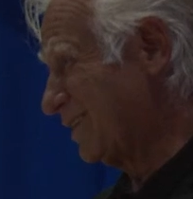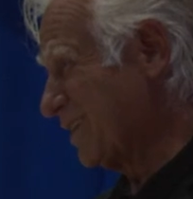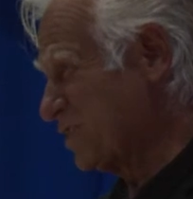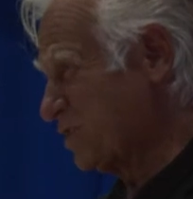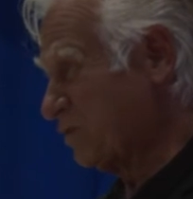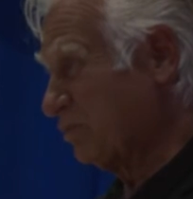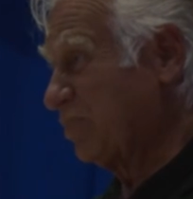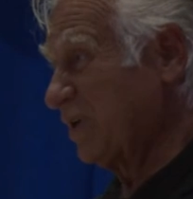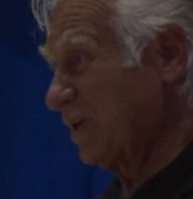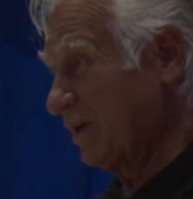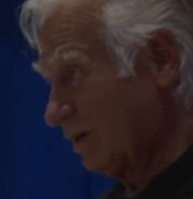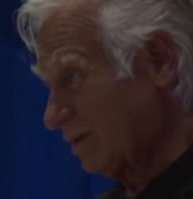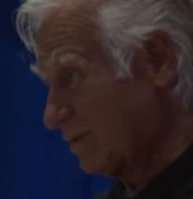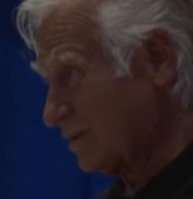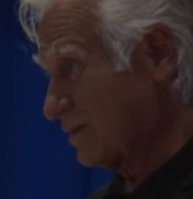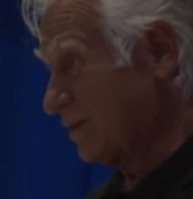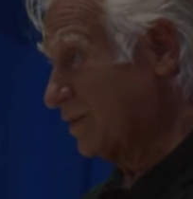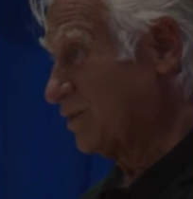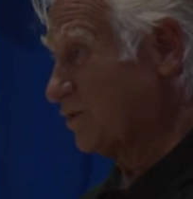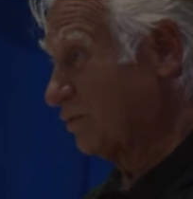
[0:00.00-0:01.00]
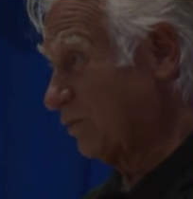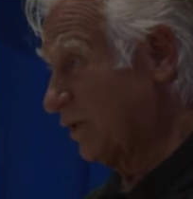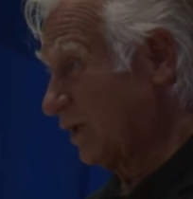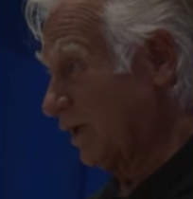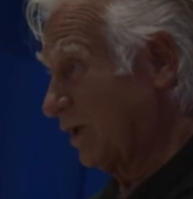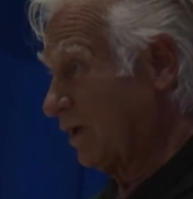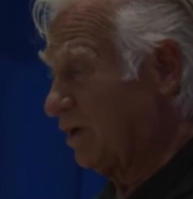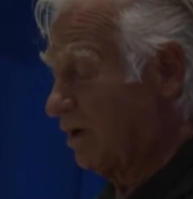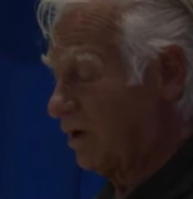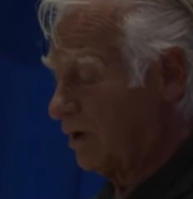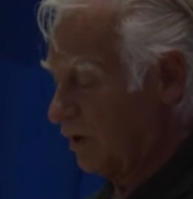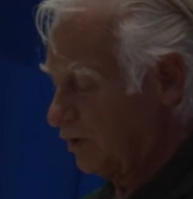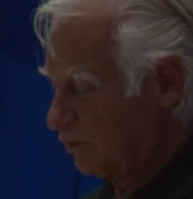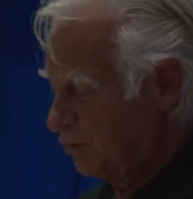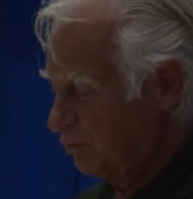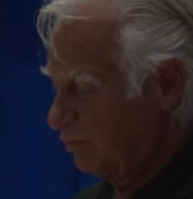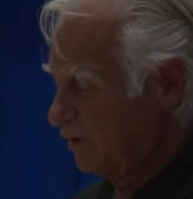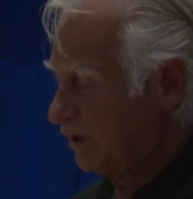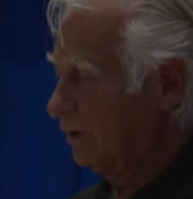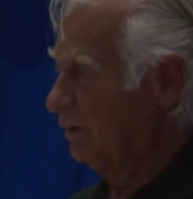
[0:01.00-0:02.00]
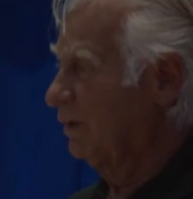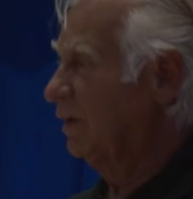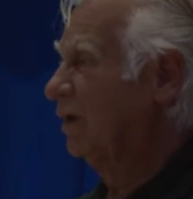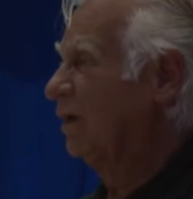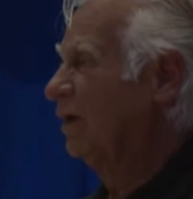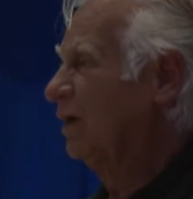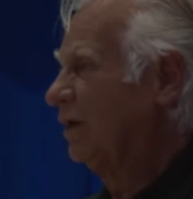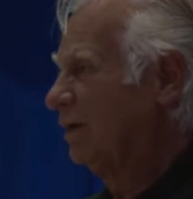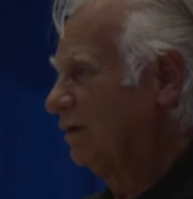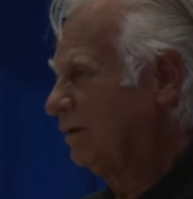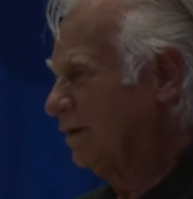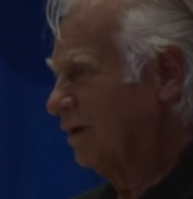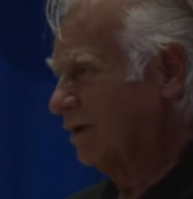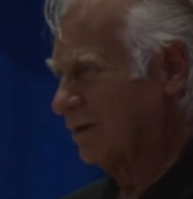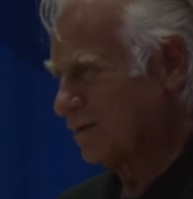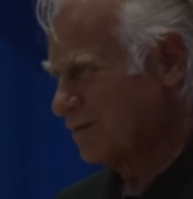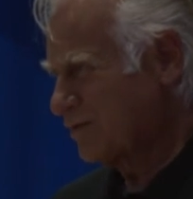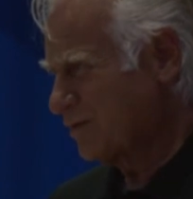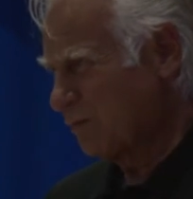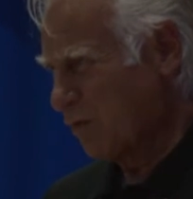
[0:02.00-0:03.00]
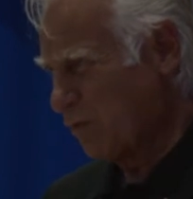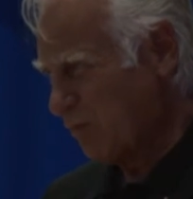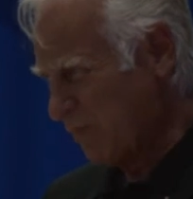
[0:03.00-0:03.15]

it disappears, it's really hard, but you know, there's some